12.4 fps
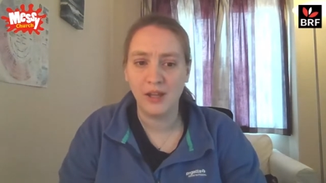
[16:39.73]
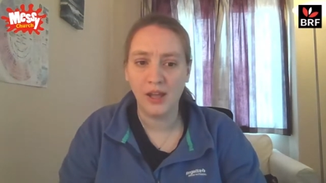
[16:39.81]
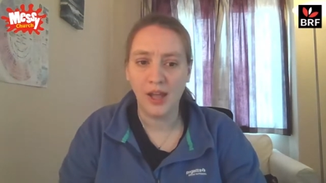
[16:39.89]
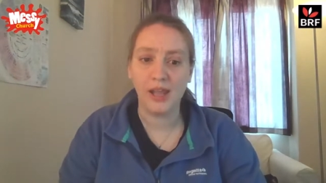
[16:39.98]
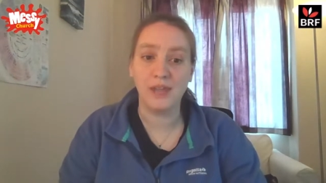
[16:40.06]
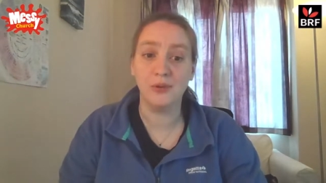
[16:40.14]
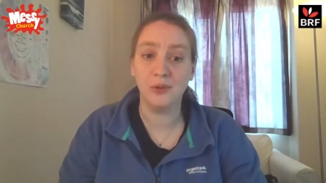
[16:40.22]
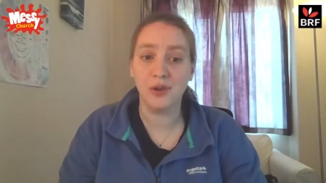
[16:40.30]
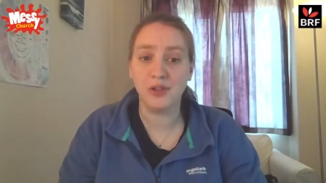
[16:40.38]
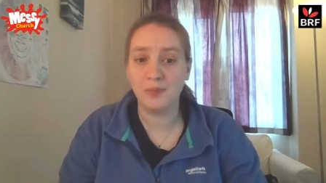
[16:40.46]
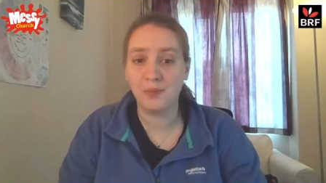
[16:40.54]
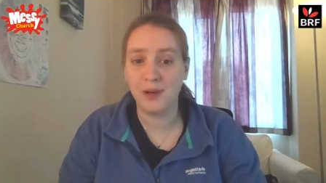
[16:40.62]
If all
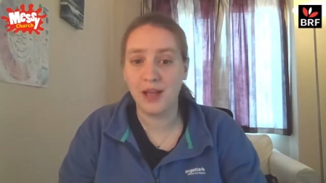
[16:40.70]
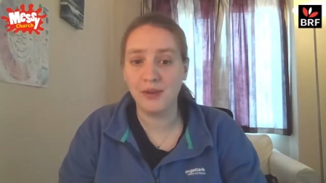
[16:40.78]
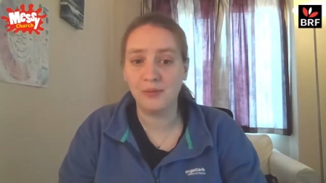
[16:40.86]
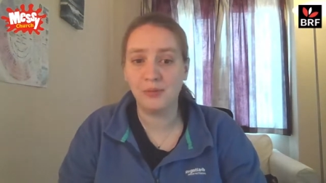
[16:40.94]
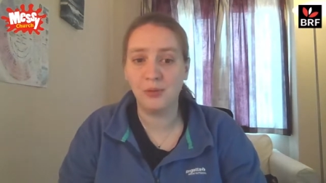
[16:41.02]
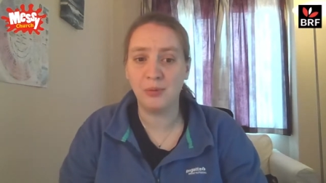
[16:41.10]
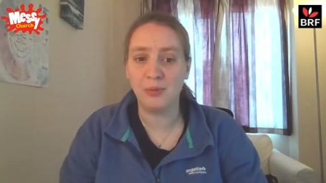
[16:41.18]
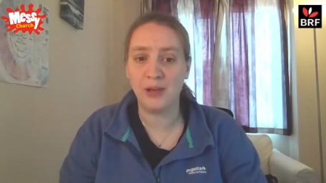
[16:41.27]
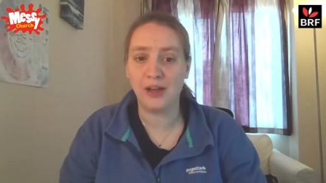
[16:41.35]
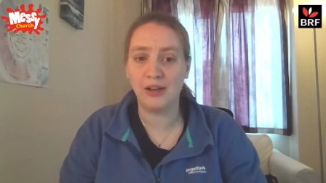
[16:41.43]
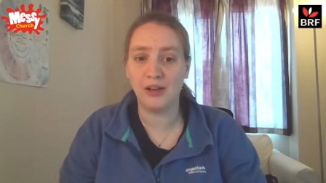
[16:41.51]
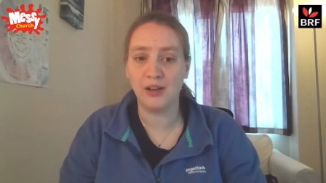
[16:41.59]
goes to plan, we'll be
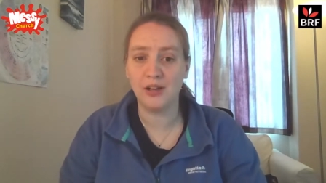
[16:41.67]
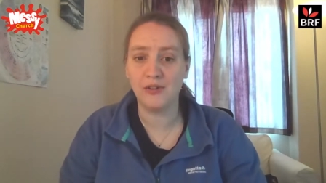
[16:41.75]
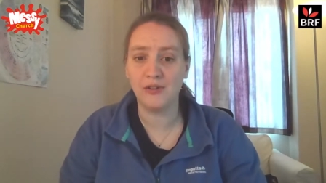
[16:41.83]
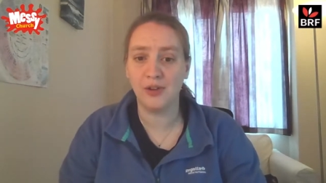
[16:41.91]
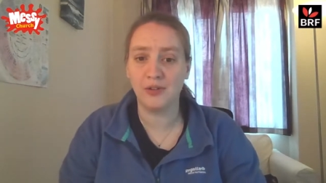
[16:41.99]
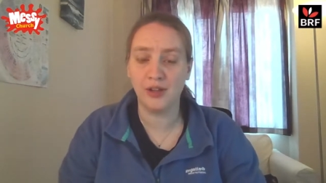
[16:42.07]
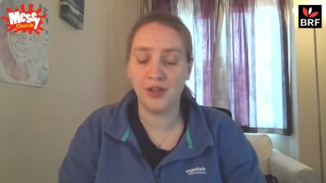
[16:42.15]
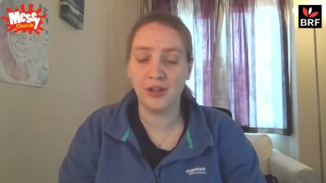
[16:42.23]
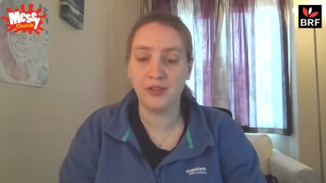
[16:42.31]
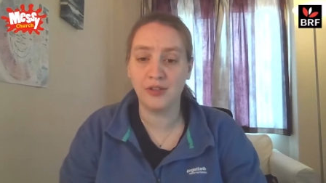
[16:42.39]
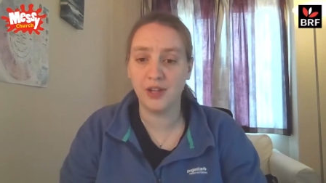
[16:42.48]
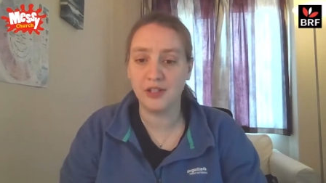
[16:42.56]
back live on the
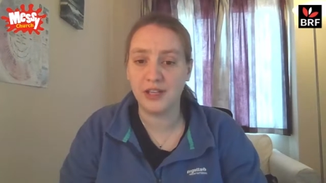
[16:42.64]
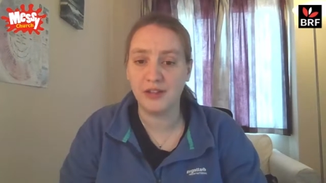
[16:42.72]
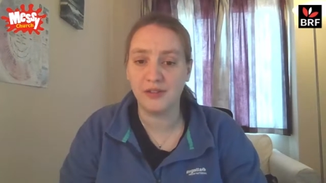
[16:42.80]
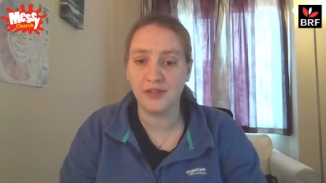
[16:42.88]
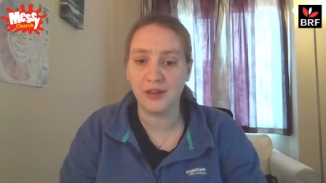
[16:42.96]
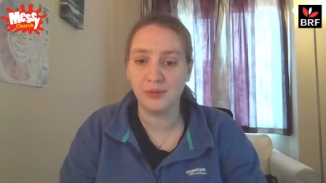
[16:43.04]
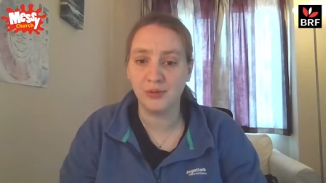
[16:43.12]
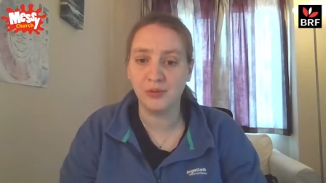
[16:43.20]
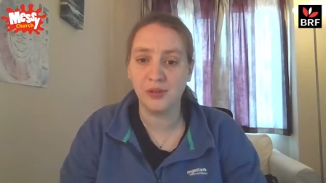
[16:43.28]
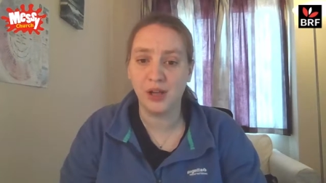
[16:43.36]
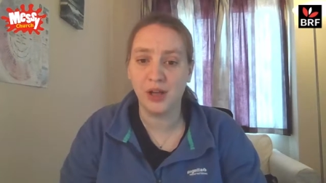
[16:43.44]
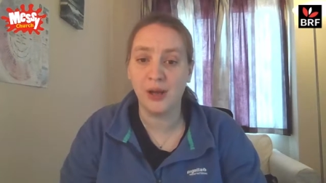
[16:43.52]
13th of April
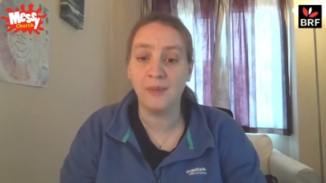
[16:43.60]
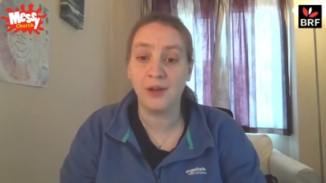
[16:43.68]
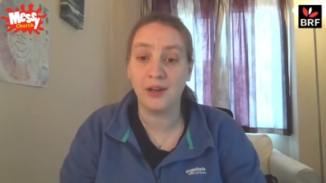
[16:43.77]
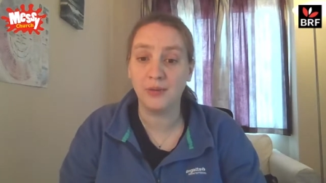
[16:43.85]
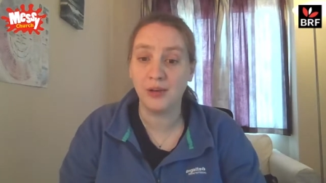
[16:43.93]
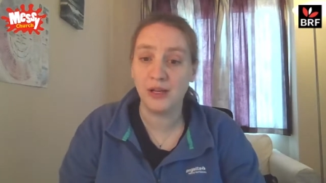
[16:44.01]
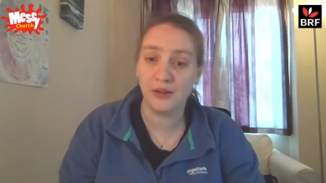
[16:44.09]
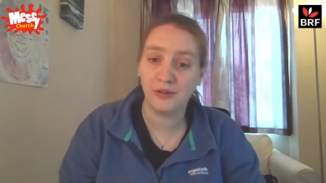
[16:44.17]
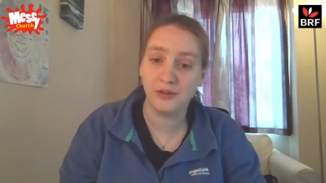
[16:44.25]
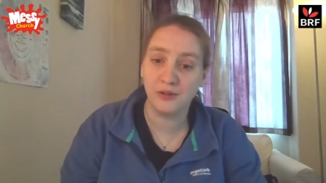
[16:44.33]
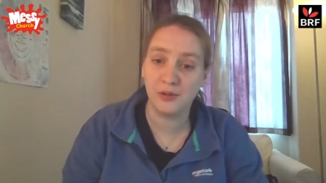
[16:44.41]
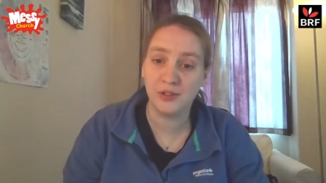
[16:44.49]
um, and I really look
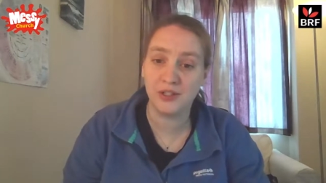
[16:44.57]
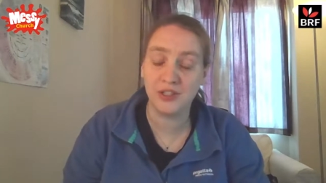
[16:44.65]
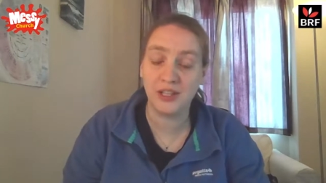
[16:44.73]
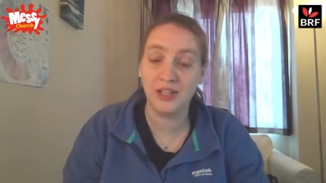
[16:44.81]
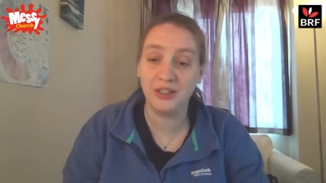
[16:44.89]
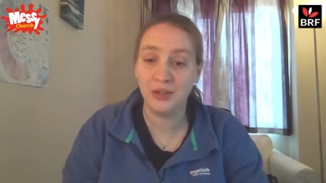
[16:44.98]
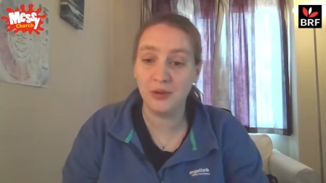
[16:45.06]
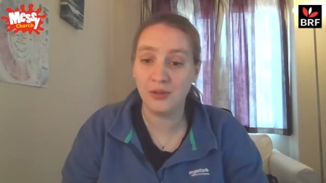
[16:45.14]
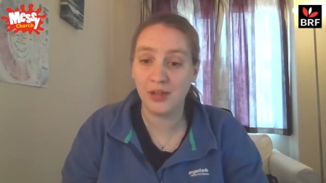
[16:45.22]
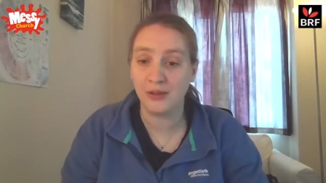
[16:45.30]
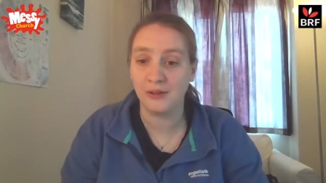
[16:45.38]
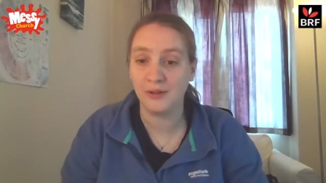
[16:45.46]
forward to seeing you
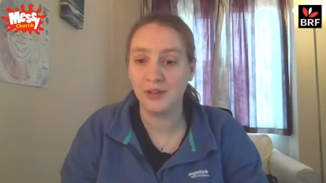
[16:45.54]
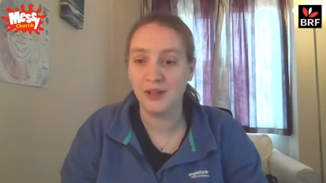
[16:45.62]
then.